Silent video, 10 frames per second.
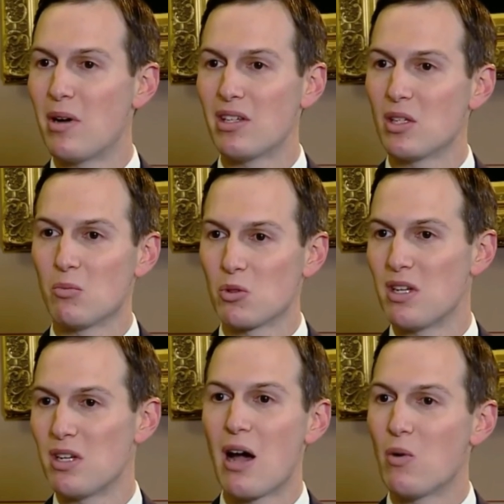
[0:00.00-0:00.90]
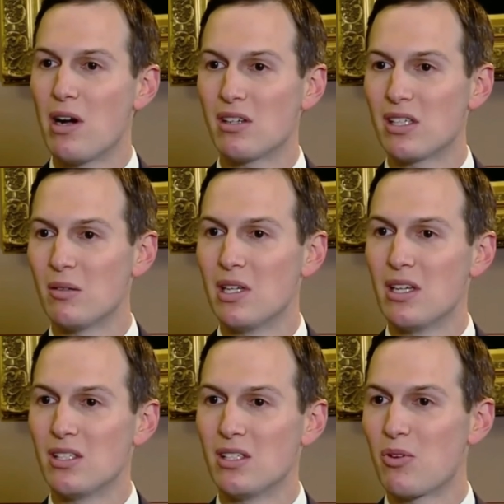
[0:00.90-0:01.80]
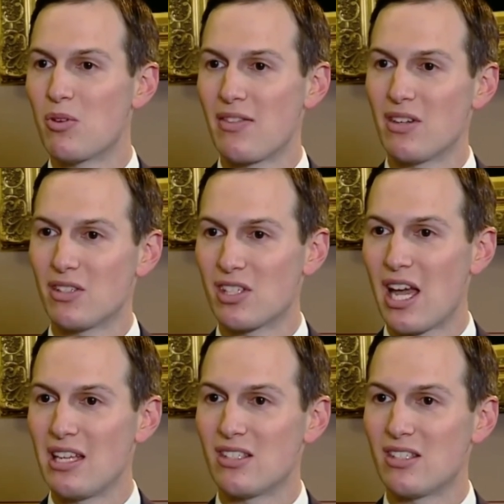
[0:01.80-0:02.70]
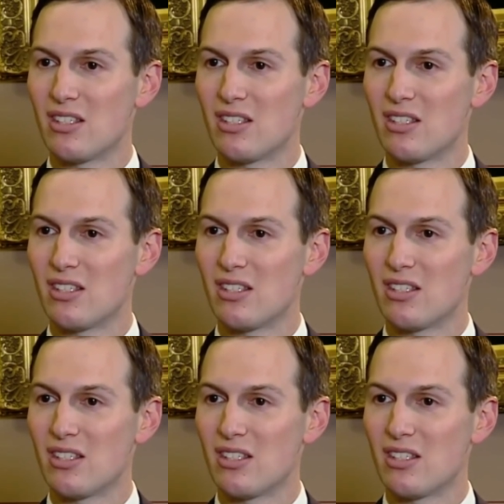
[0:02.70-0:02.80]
Muslims were not welcome to pray at their sites.